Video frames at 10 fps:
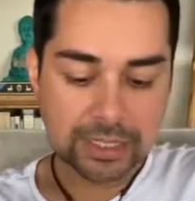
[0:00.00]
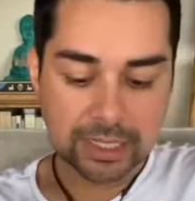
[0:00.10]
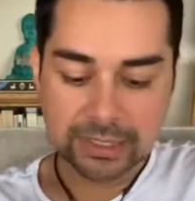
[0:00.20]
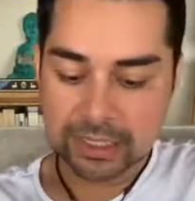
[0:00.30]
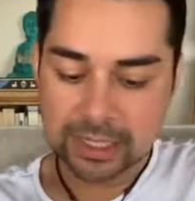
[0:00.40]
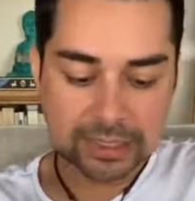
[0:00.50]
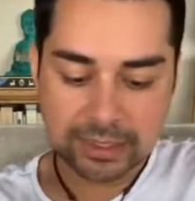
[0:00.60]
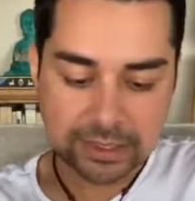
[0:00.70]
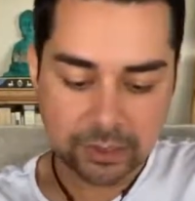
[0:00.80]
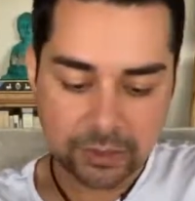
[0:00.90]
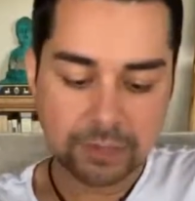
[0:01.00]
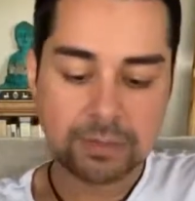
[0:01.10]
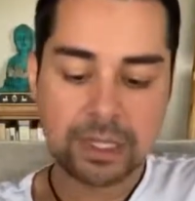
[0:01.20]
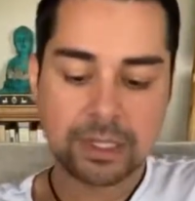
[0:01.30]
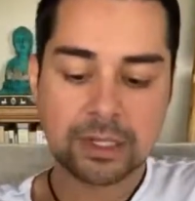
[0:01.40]
It doesn't
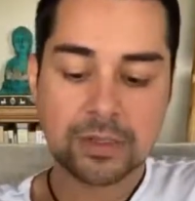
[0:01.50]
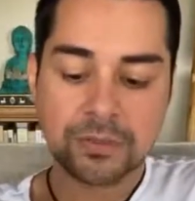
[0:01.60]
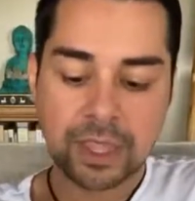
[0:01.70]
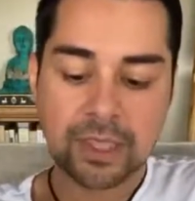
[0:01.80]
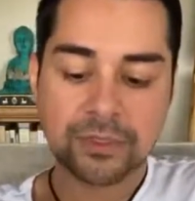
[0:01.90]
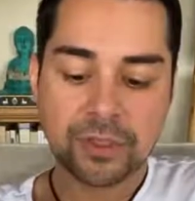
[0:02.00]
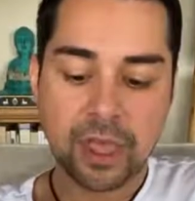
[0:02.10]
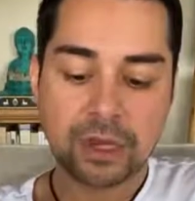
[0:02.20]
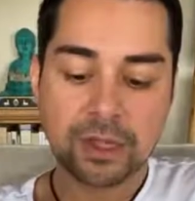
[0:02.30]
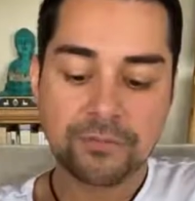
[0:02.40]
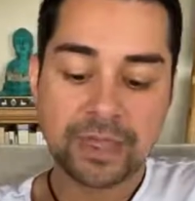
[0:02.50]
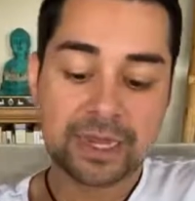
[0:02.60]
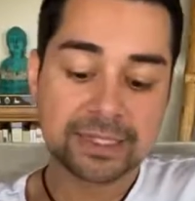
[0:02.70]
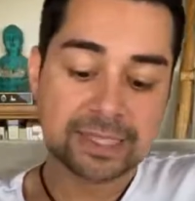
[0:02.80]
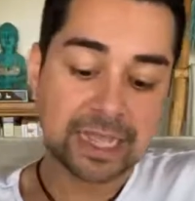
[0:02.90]
necessarily mean they thought
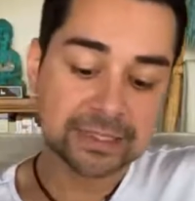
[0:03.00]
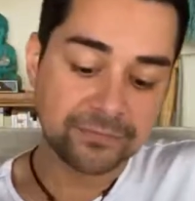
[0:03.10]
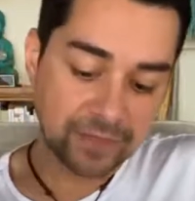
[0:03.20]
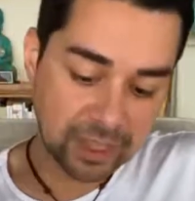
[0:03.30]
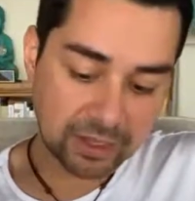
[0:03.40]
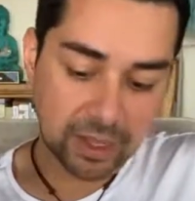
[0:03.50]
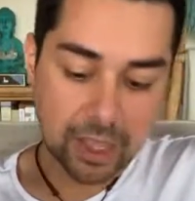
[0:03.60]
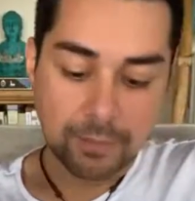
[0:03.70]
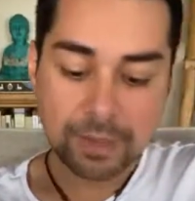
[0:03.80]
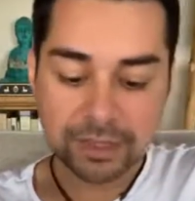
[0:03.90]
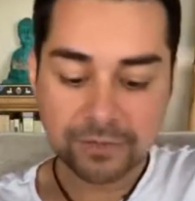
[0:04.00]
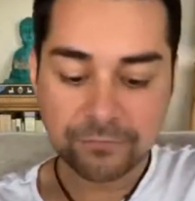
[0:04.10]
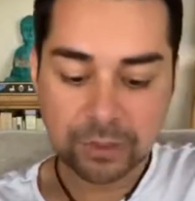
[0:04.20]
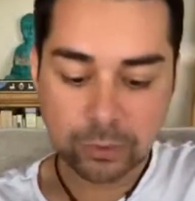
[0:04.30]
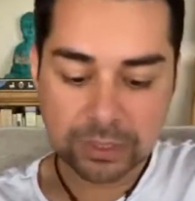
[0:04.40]
of that exact event,
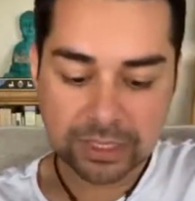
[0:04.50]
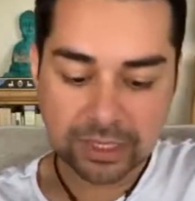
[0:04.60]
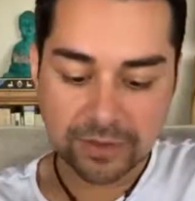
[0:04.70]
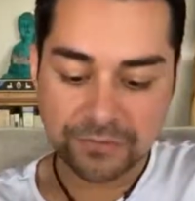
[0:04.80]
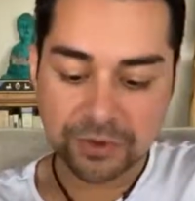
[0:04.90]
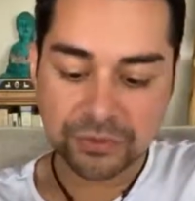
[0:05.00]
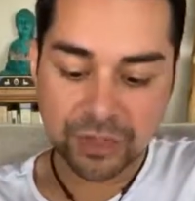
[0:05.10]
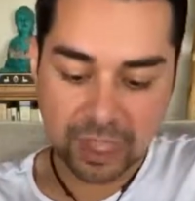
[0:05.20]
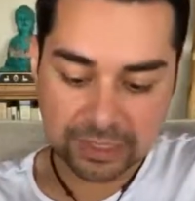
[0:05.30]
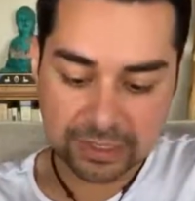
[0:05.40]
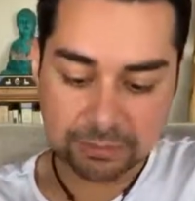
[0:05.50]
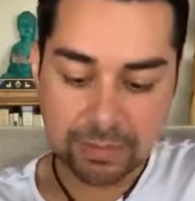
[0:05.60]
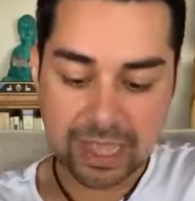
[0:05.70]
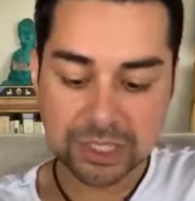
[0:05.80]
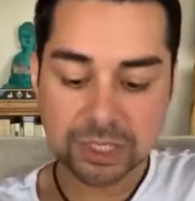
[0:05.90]
but the frequency of their
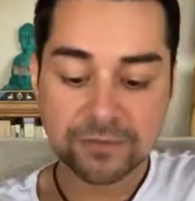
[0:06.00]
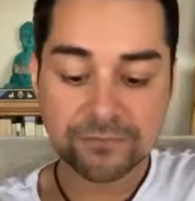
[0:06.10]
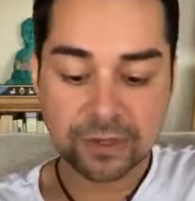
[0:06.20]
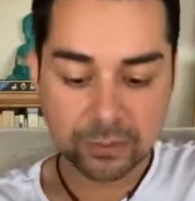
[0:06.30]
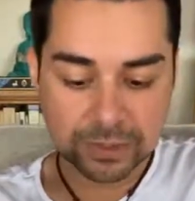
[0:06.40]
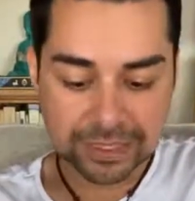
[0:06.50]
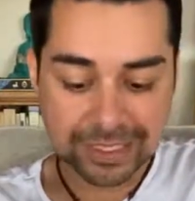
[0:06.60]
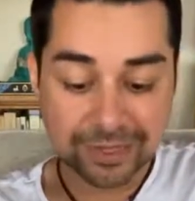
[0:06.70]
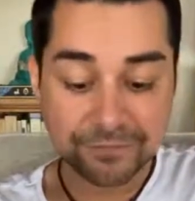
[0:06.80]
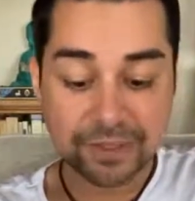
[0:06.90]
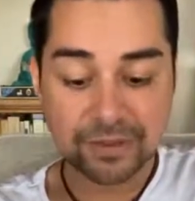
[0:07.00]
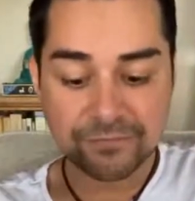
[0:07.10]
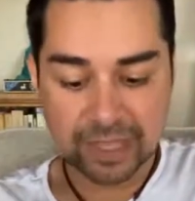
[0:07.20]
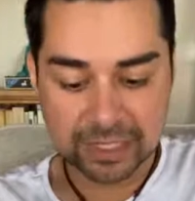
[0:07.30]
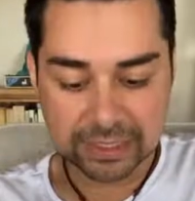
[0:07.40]
thoughts matched the frequency of
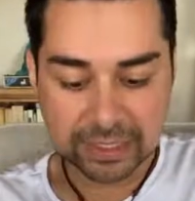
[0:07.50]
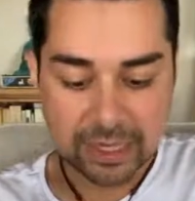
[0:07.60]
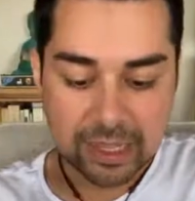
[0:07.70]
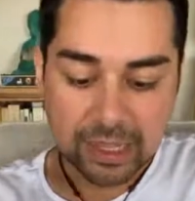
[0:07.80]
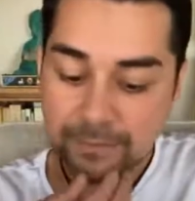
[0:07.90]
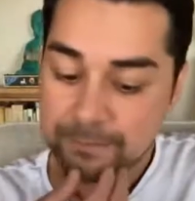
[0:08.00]
the event.